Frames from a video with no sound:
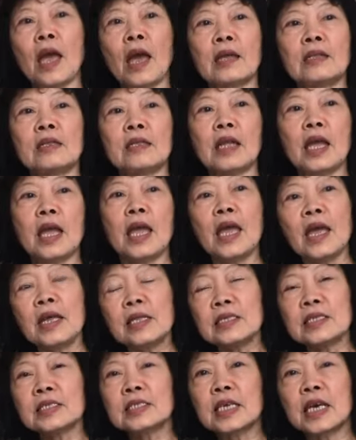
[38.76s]
And
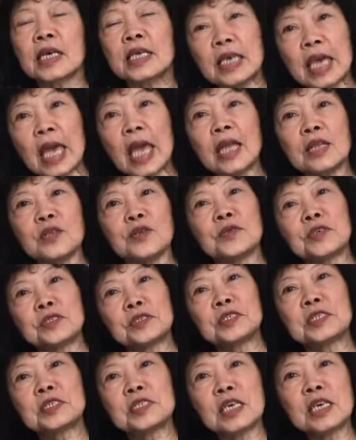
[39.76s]
hence, again, you
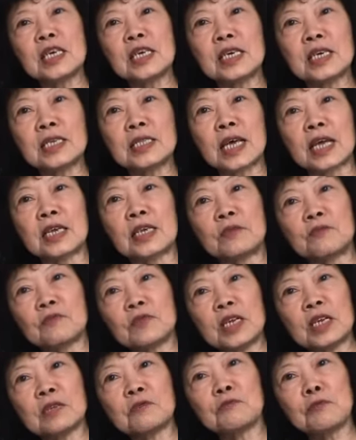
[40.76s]
can see
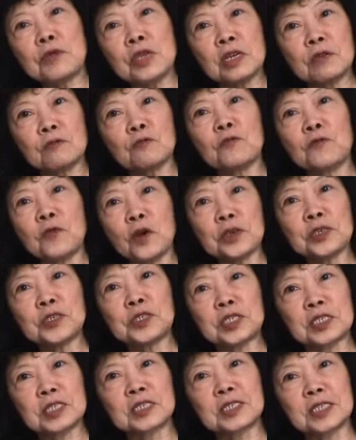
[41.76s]
that it
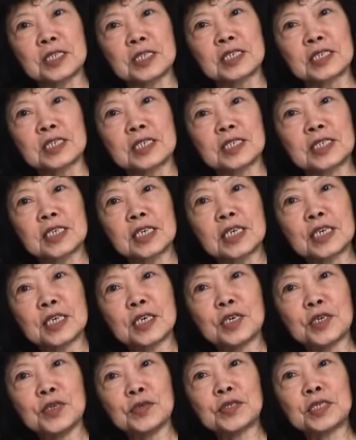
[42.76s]
reinforces this.
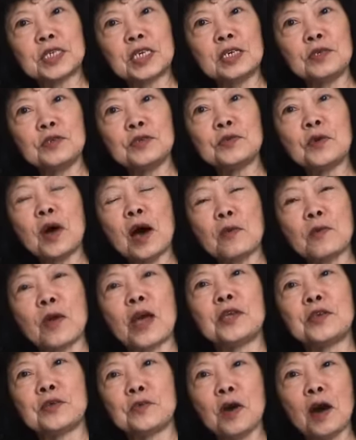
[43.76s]
You see, you are
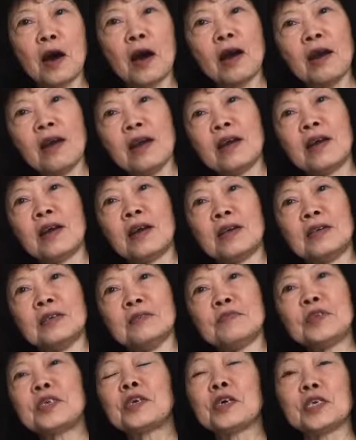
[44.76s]
where you are
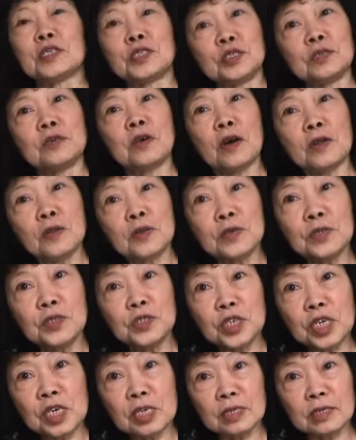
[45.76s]
because you got good
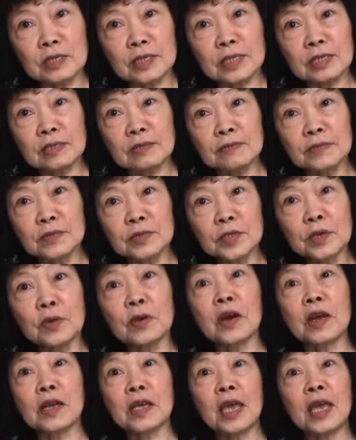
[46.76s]
genes. You
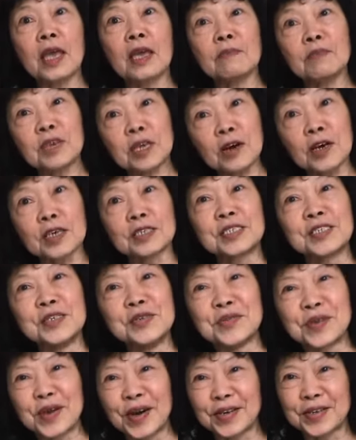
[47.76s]
are a king
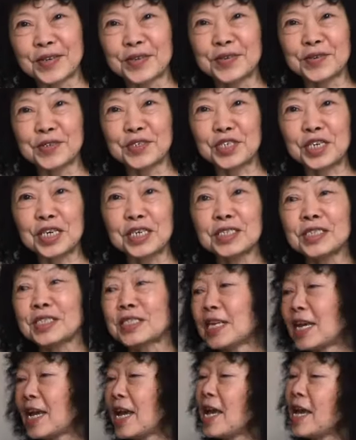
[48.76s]
because you got good
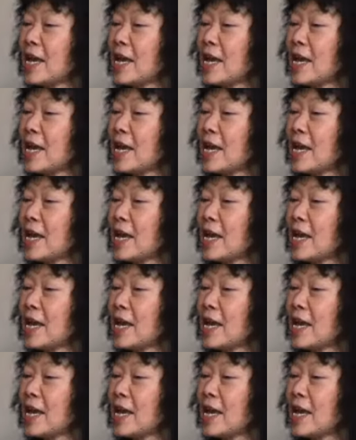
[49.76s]
genes.